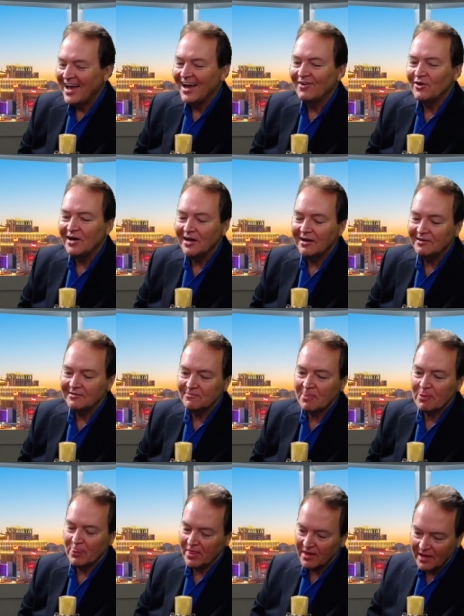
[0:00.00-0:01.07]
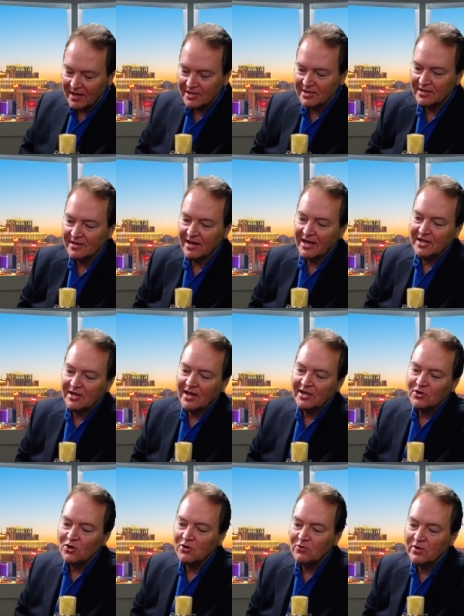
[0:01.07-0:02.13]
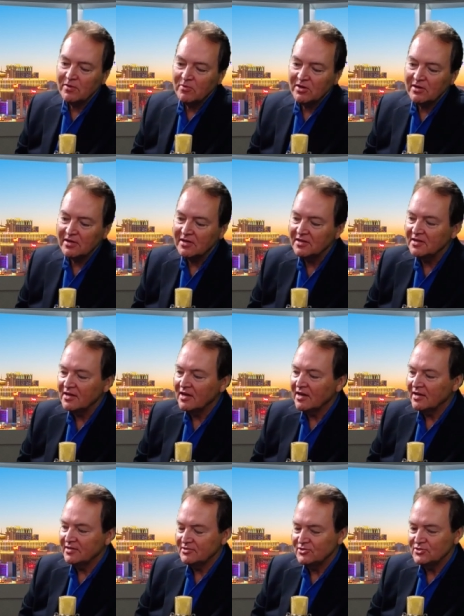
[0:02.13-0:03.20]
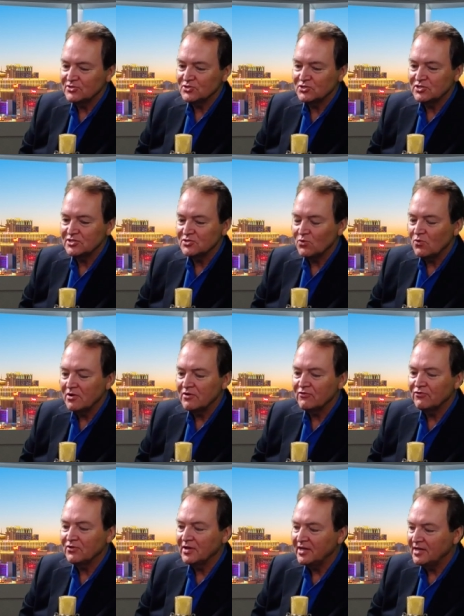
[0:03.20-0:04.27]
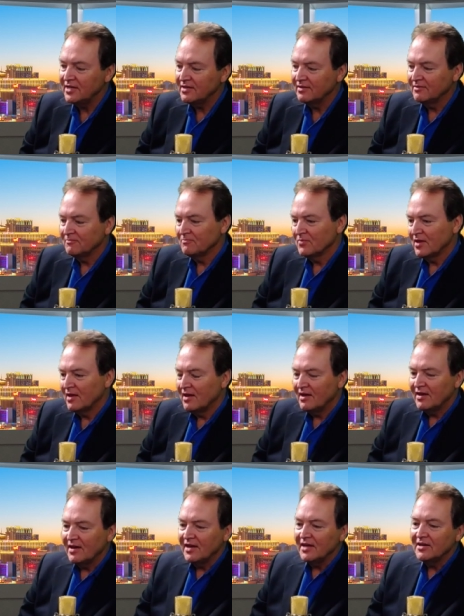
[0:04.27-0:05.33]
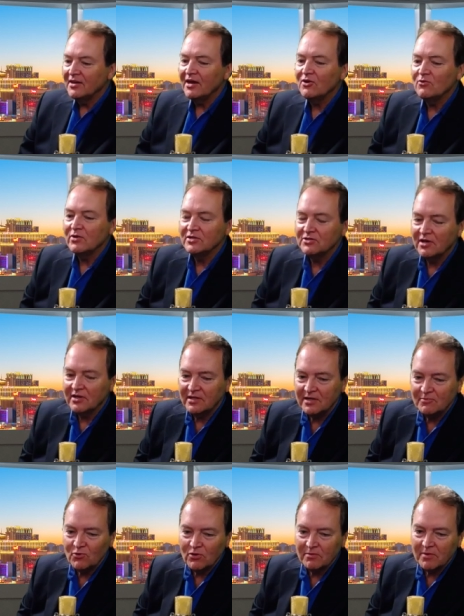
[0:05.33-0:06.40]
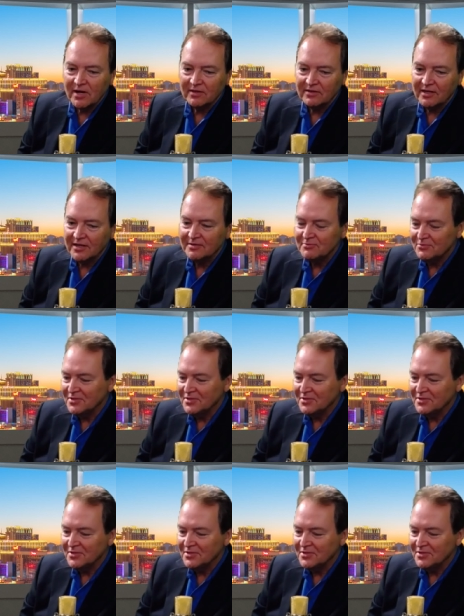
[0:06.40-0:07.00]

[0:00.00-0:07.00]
Well, I know Reba, and she's a wonderful lady, and I don't want to talk any more about that.